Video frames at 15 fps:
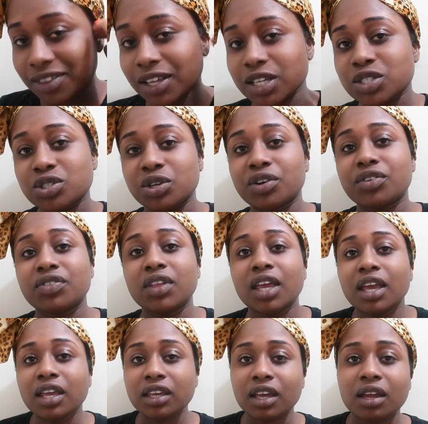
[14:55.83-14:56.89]
That's their
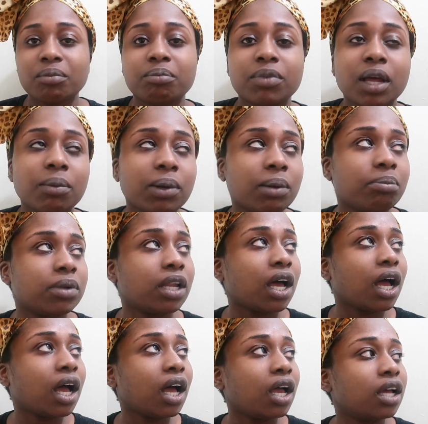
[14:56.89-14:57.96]
thing and blah, blah,
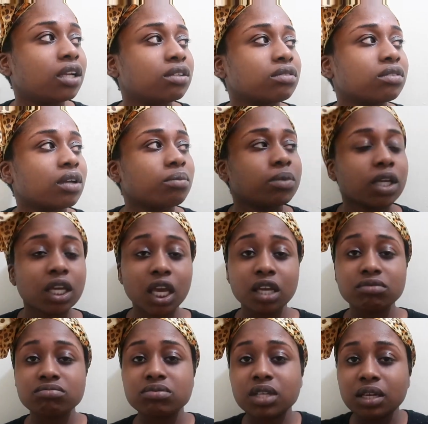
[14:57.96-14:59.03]
blah. And I'm like,
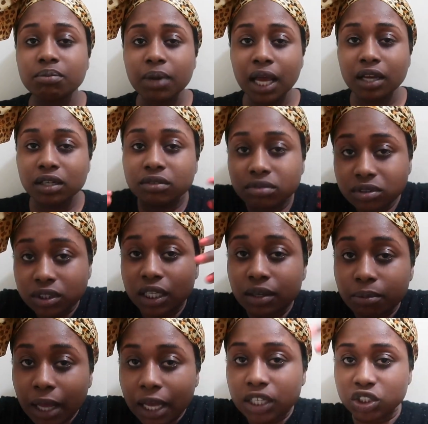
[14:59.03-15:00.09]
hey, send it back. send
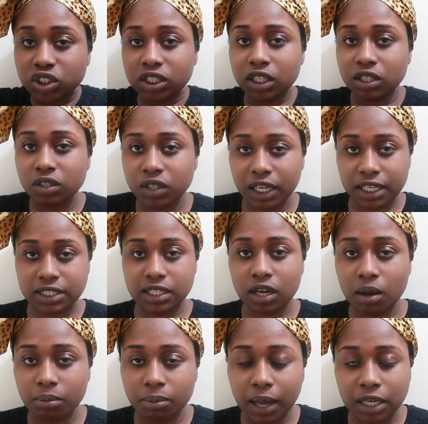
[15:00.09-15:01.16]
it back. She's like, okay, is it
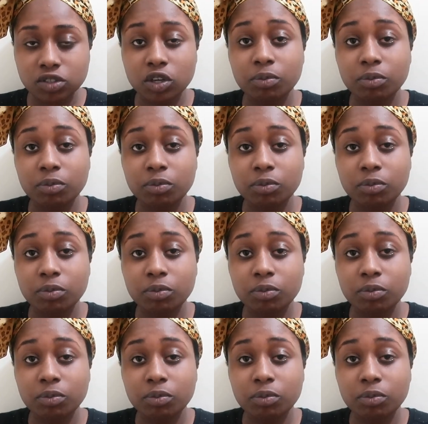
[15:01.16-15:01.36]
coming back?